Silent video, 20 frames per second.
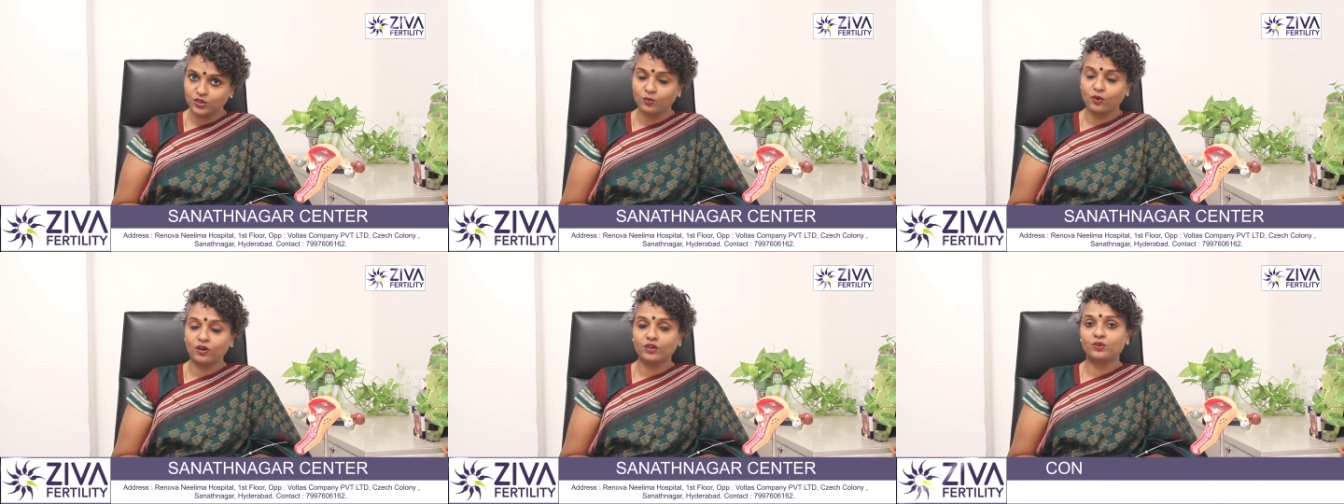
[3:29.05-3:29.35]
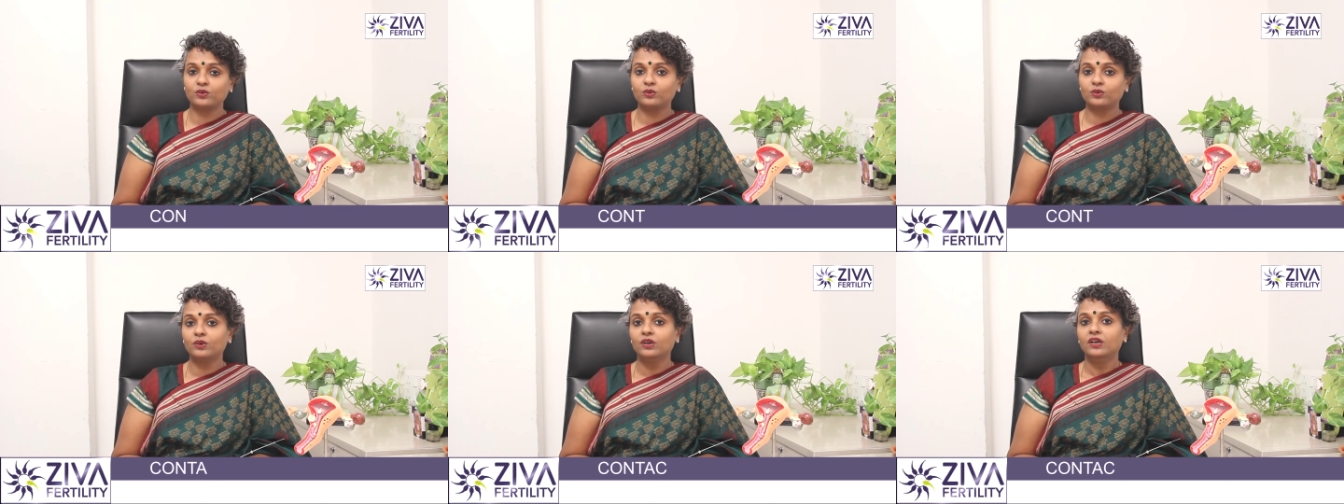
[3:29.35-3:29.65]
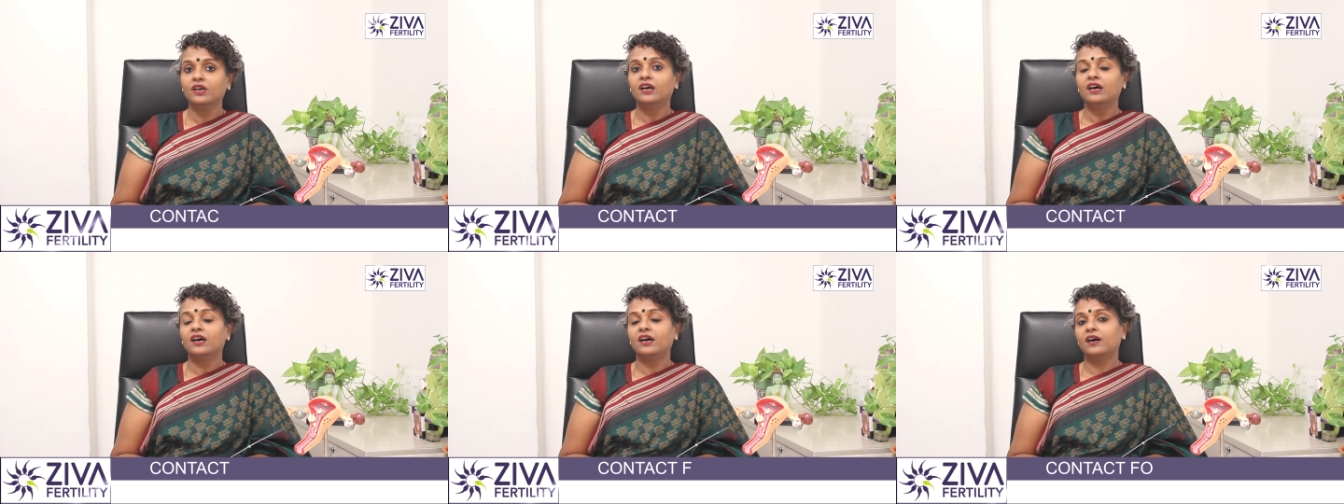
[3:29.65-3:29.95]
you want
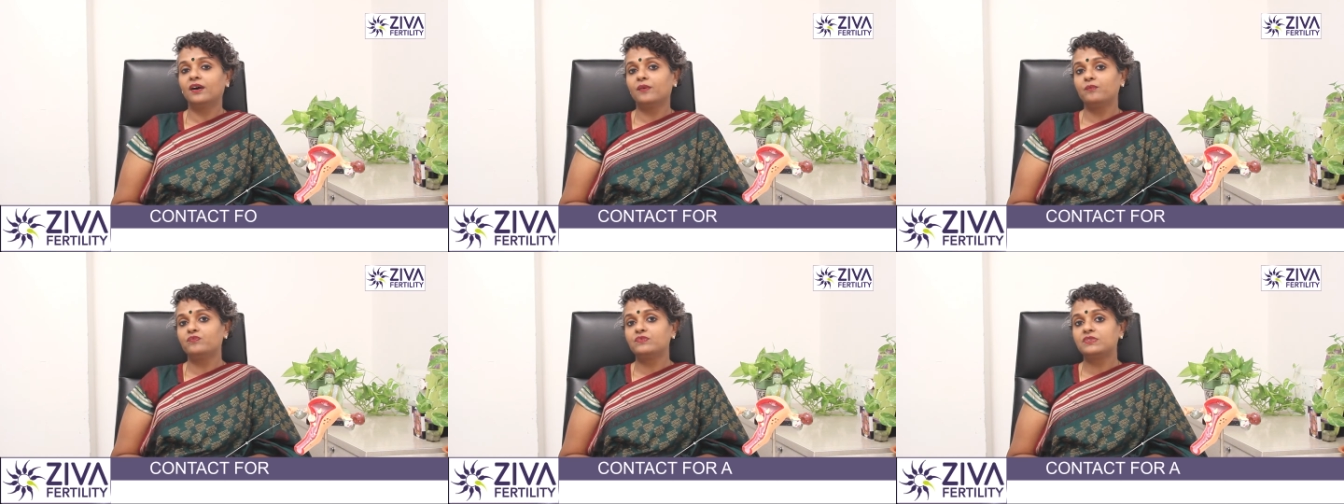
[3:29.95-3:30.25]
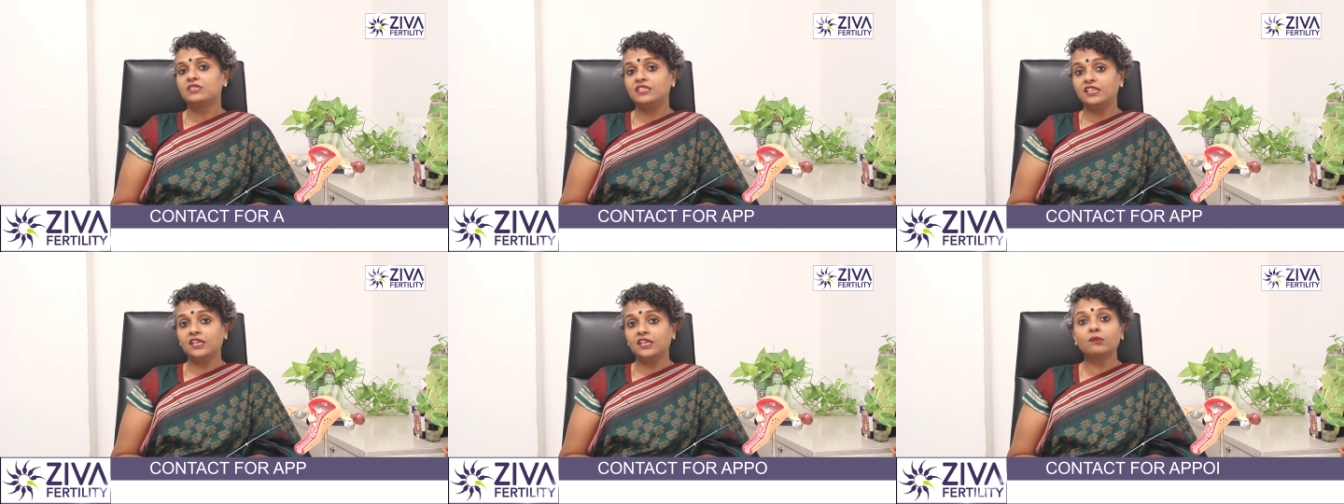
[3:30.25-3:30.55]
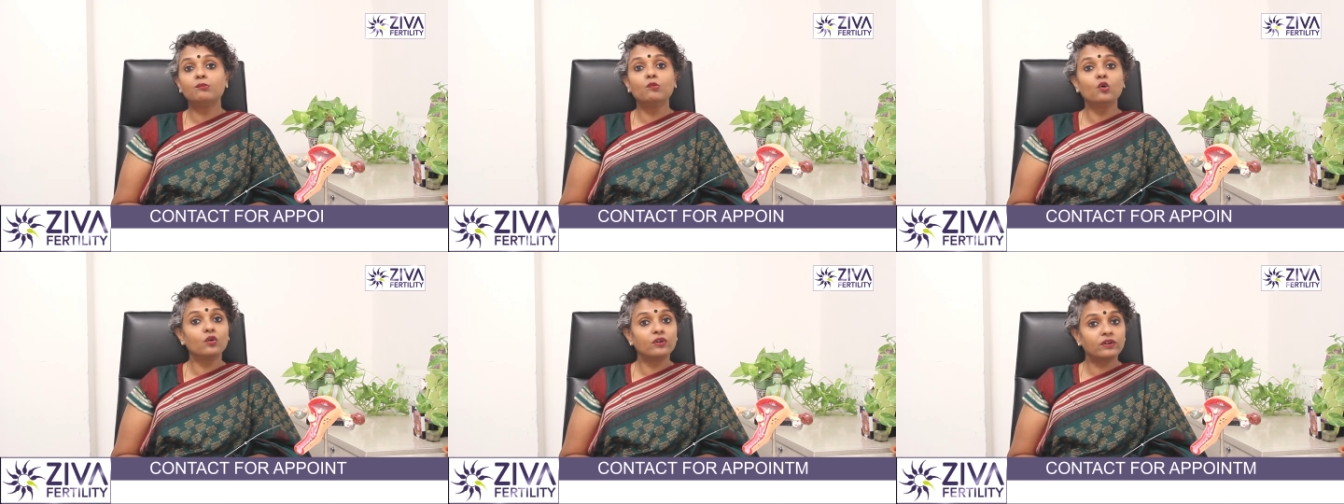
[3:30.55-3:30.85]
to
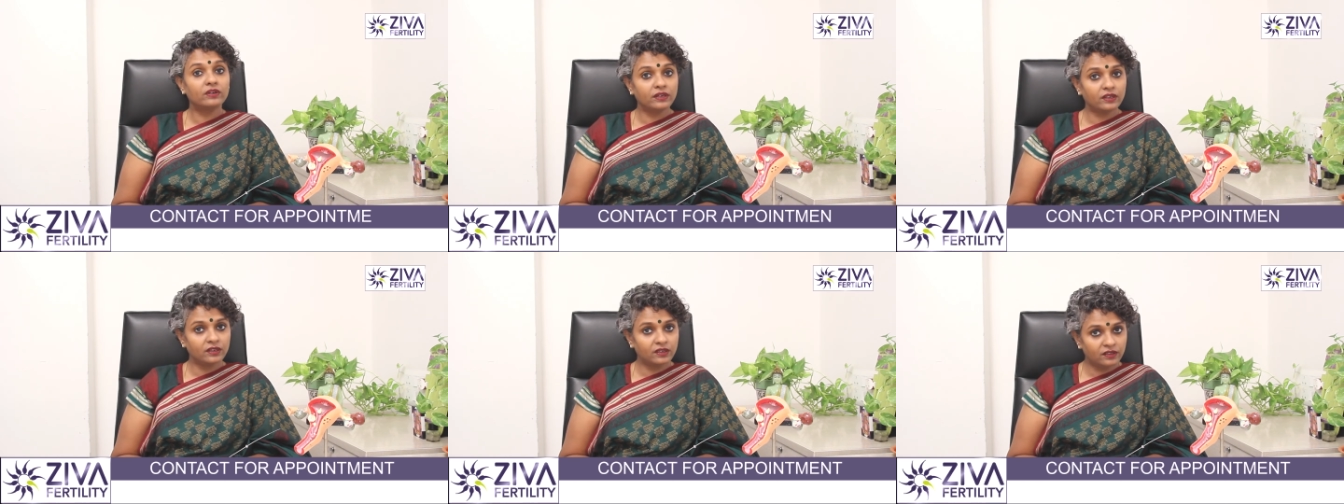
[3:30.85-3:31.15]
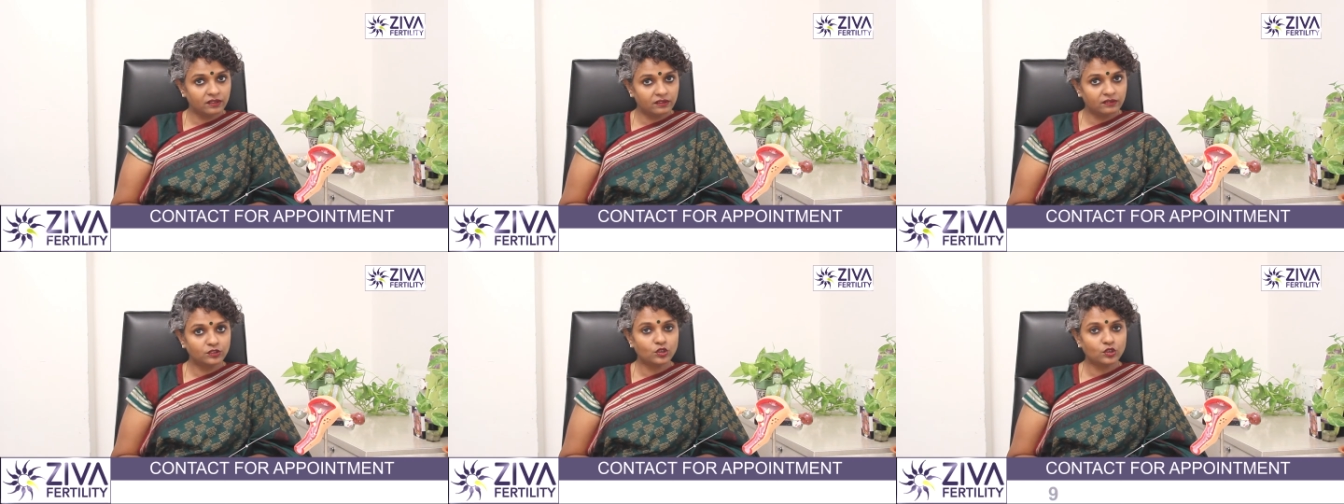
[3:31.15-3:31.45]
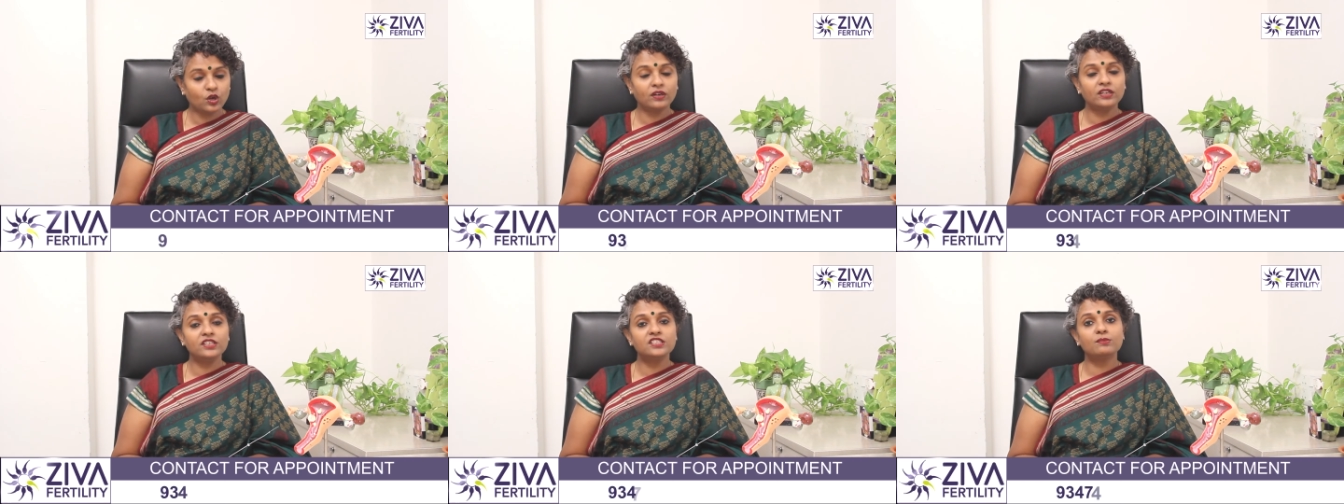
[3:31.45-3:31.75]
seek more
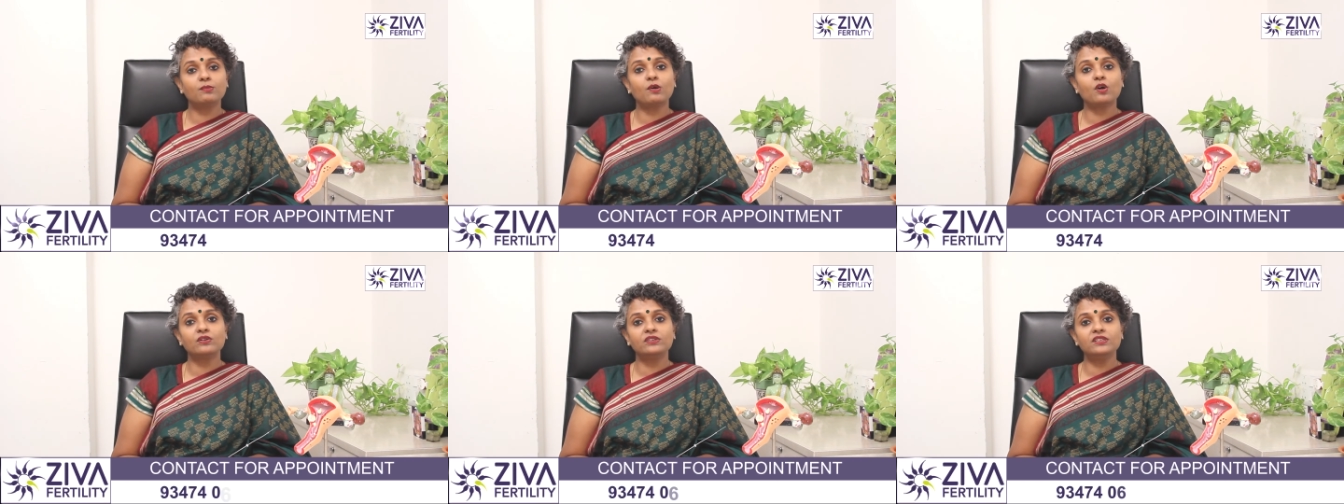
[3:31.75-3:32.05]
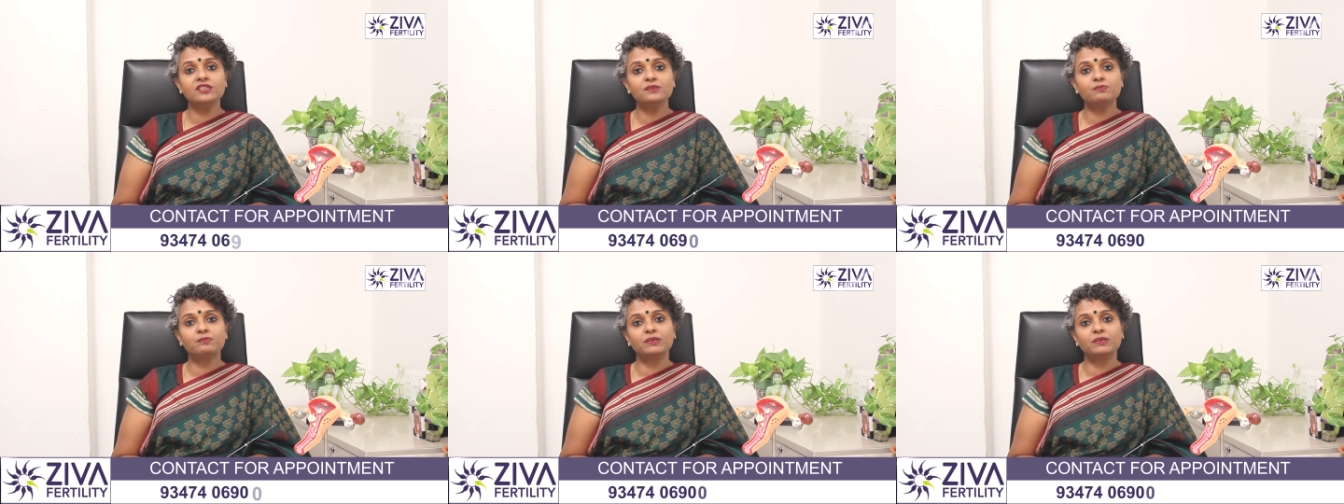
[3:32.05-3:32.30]
knowledge about this,